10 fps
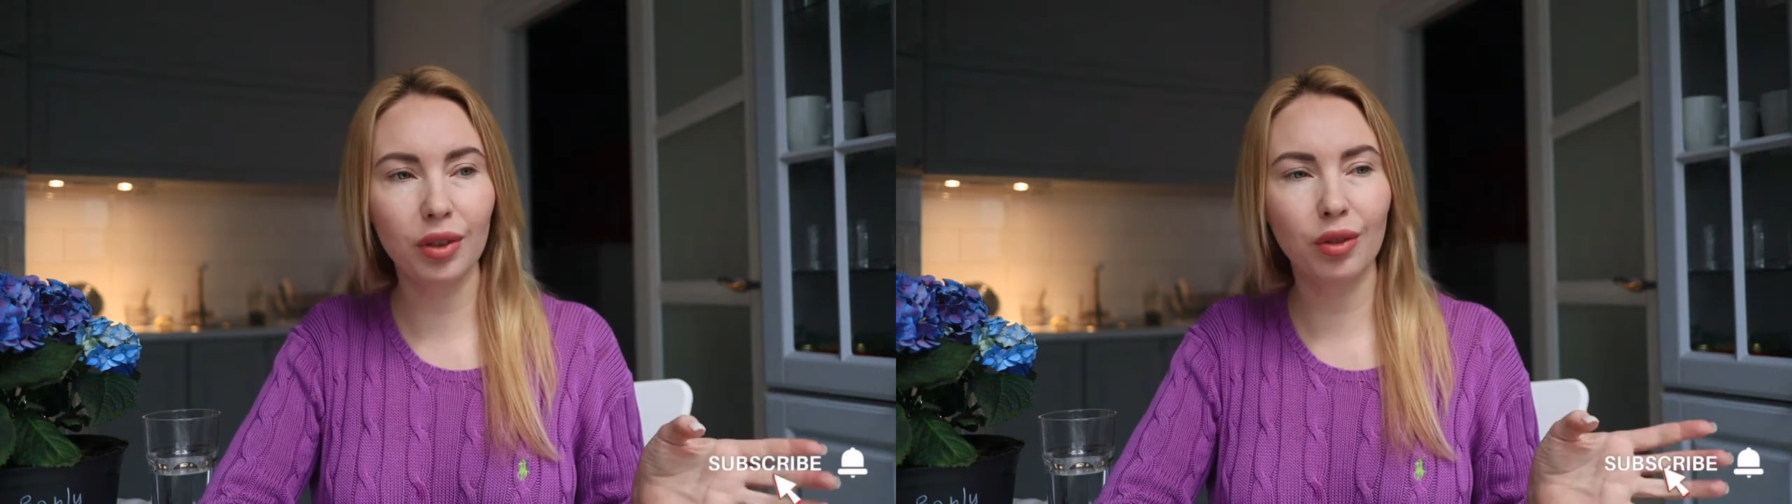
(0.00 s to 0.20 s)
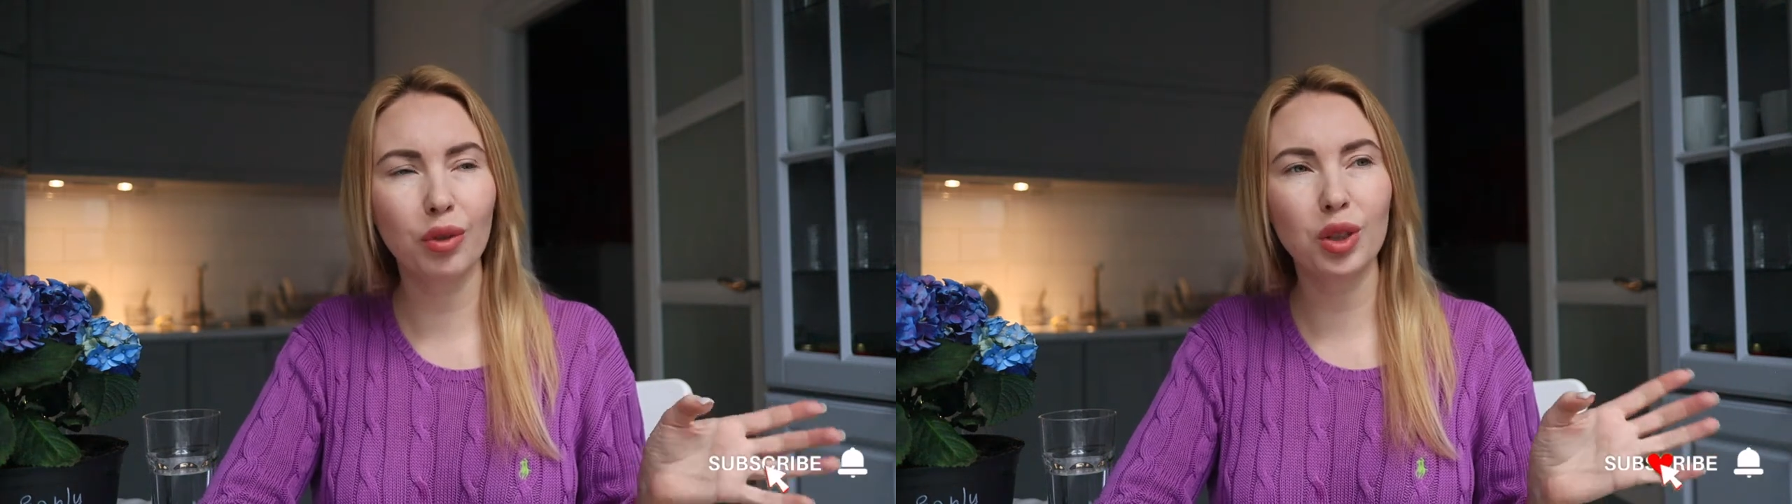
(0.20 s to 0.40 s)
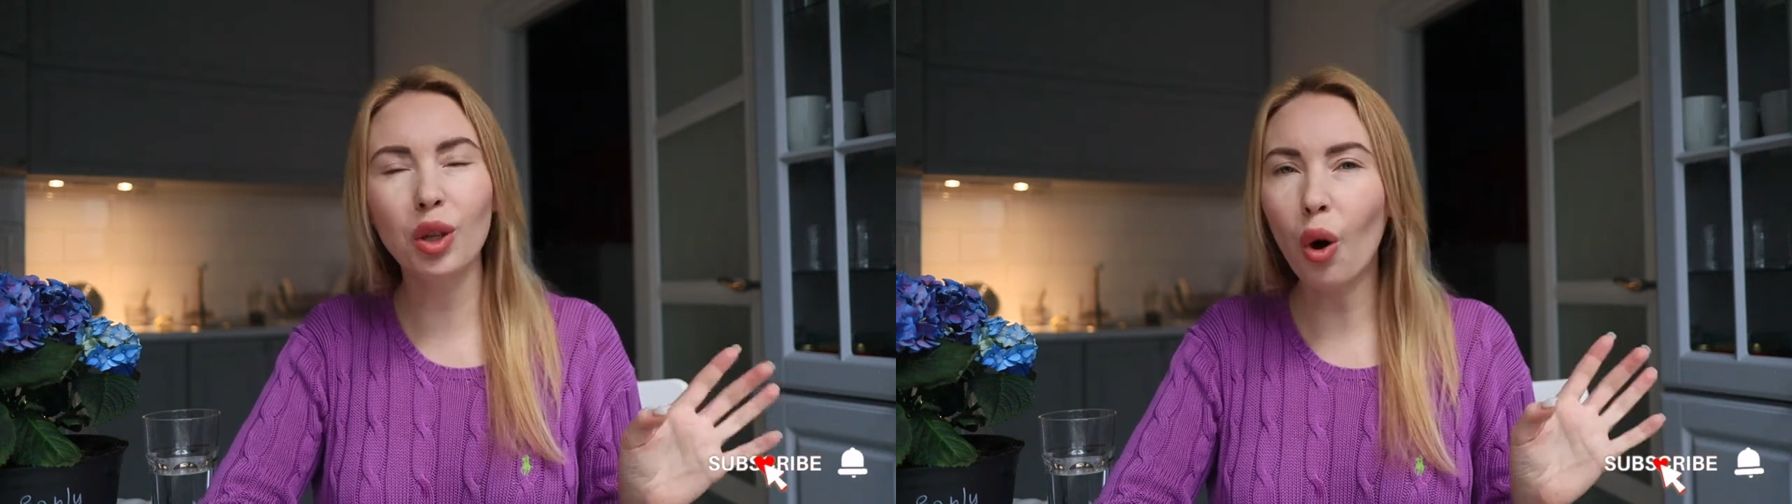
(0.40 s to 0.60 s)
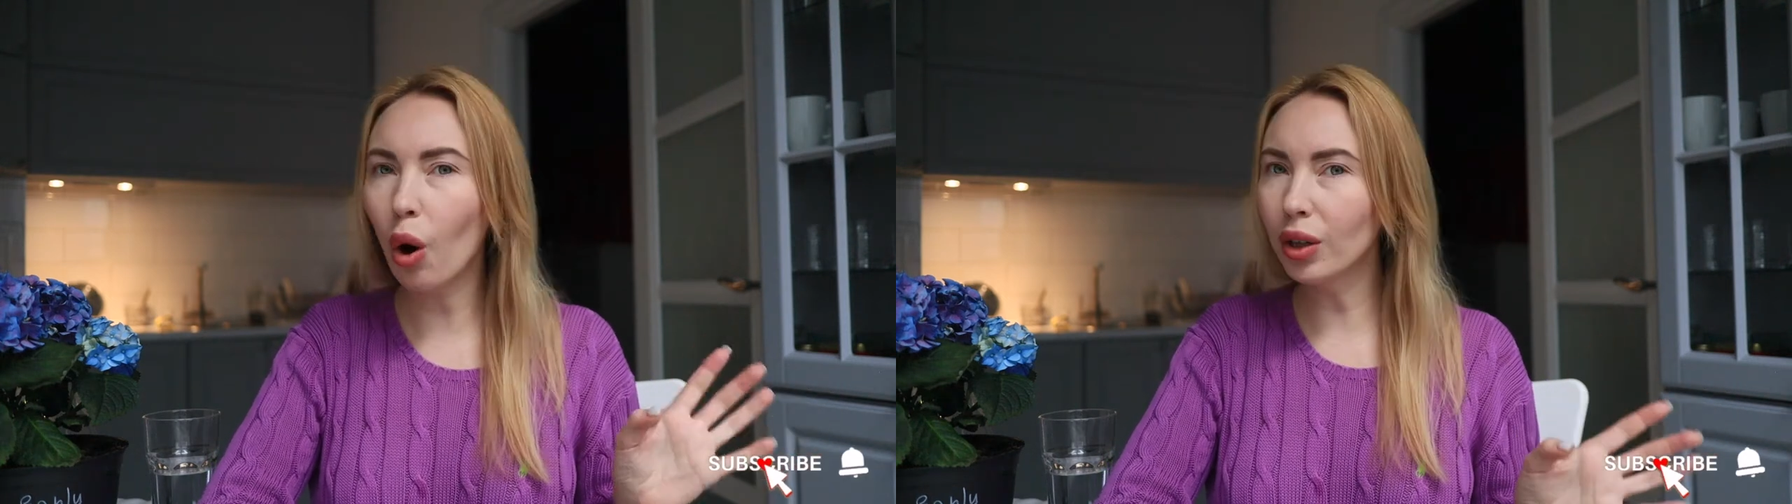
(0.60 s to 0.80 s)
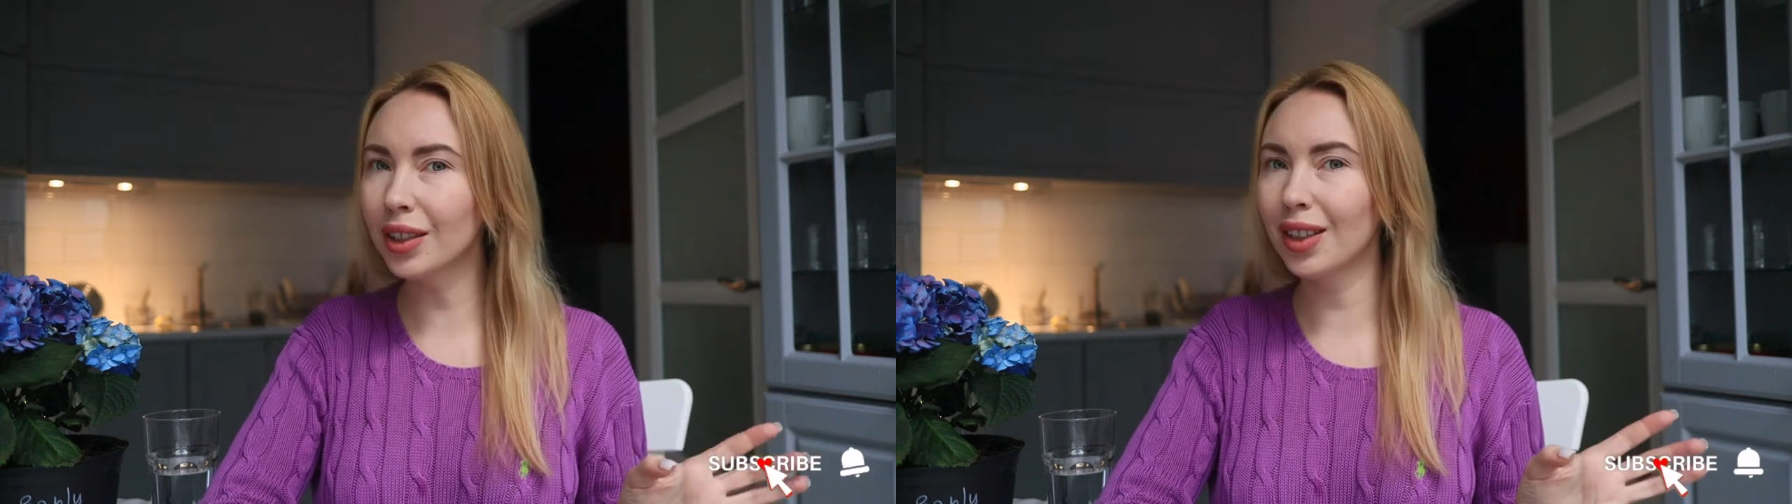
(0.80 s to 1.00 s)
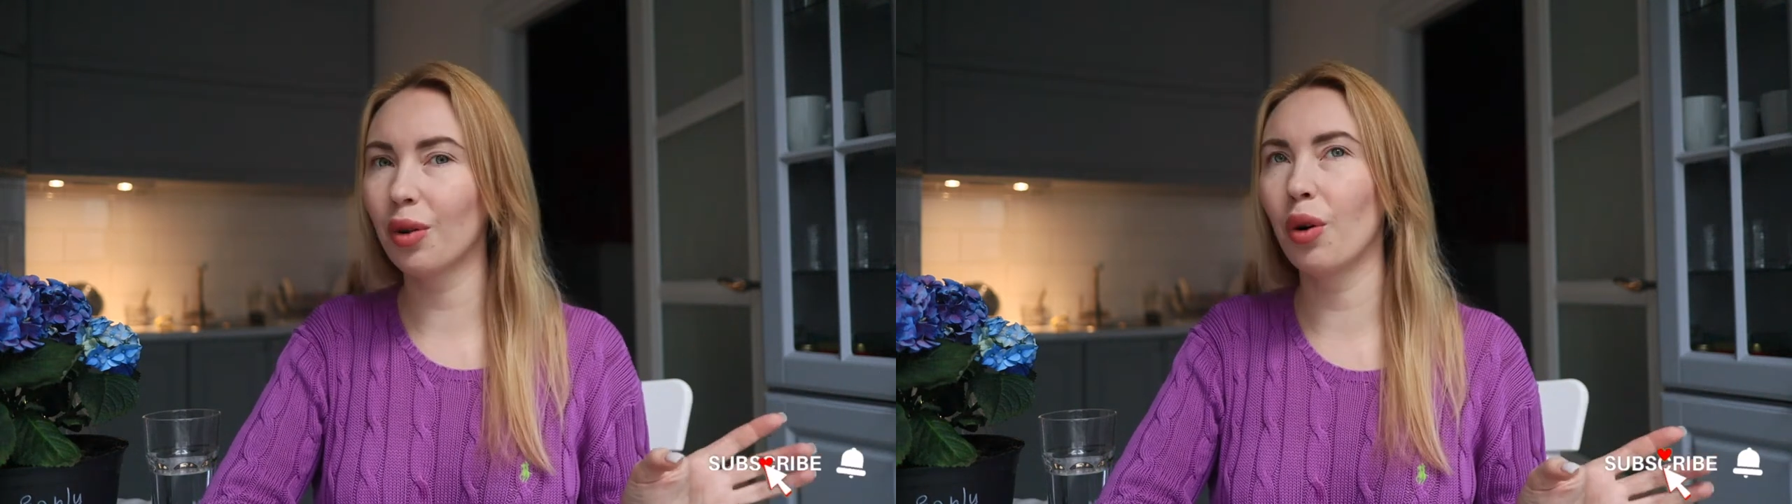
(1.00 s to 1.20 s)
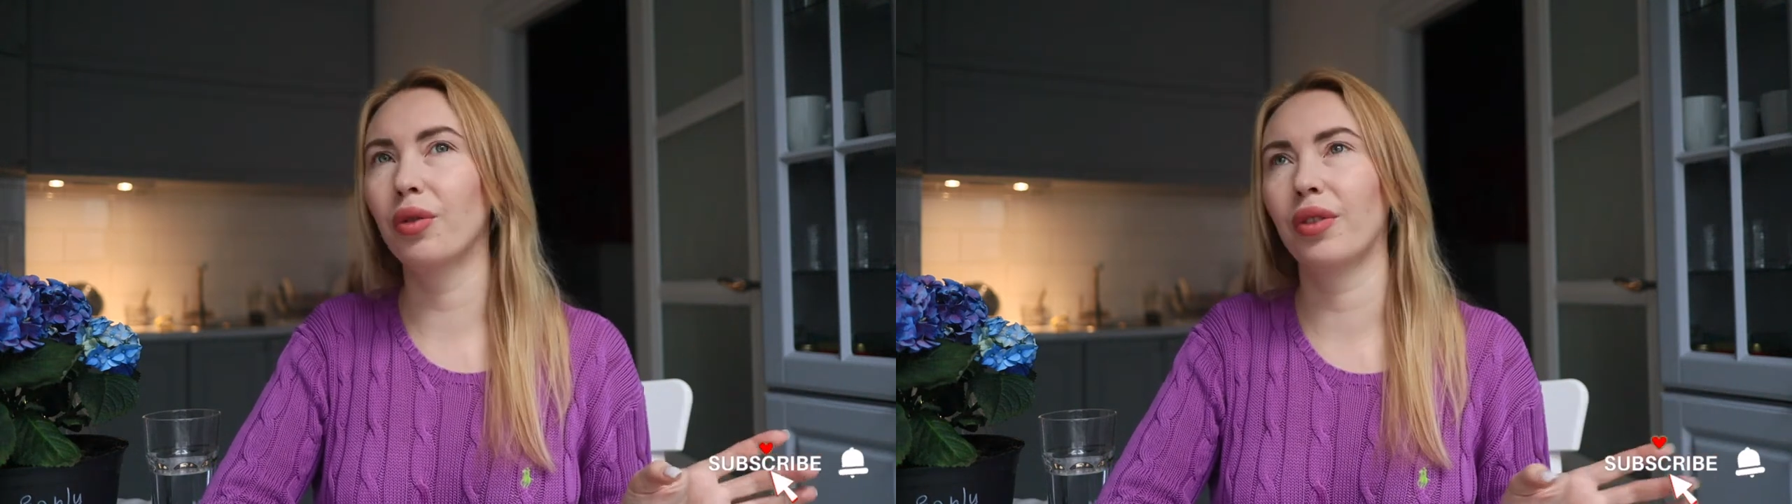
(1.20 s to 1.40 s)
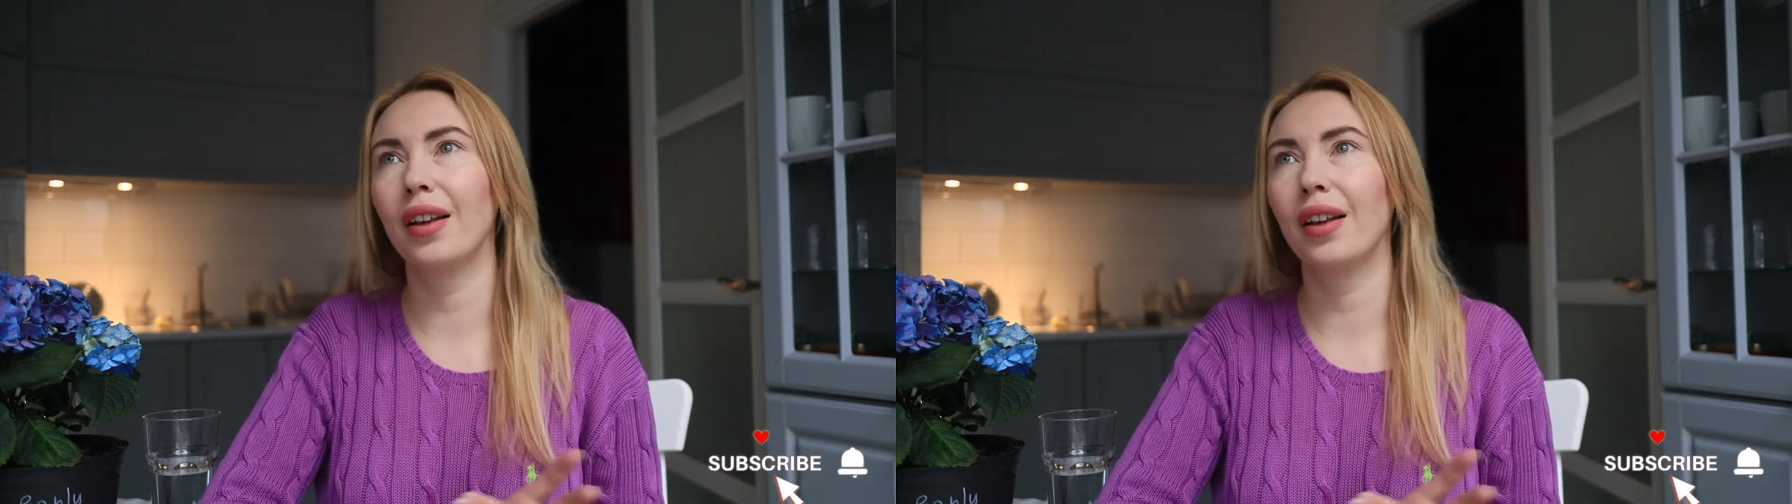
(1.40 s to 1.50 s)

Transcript: it was Costa coffee.